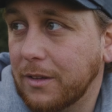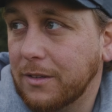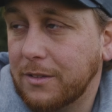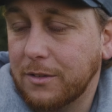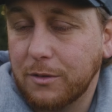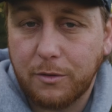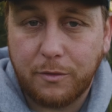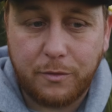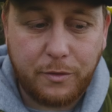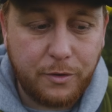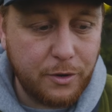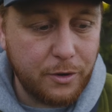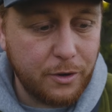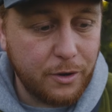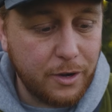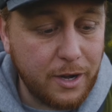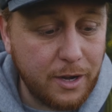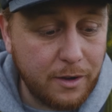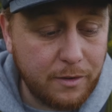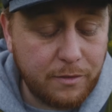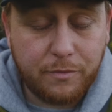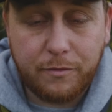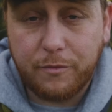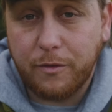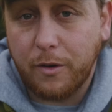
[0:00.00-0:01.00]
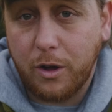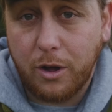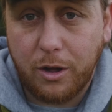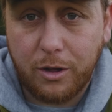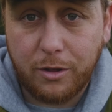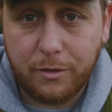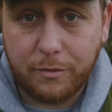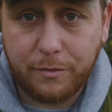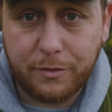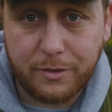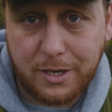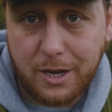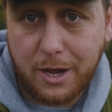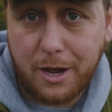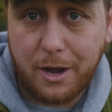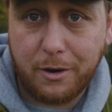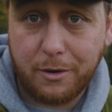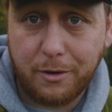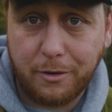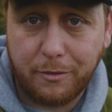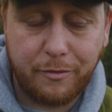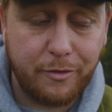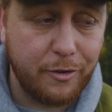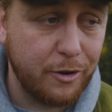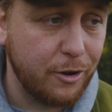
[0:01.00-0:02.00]
So if you're a fall
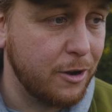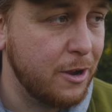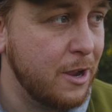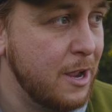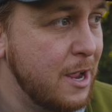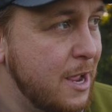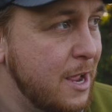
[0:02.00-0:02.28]
photographer,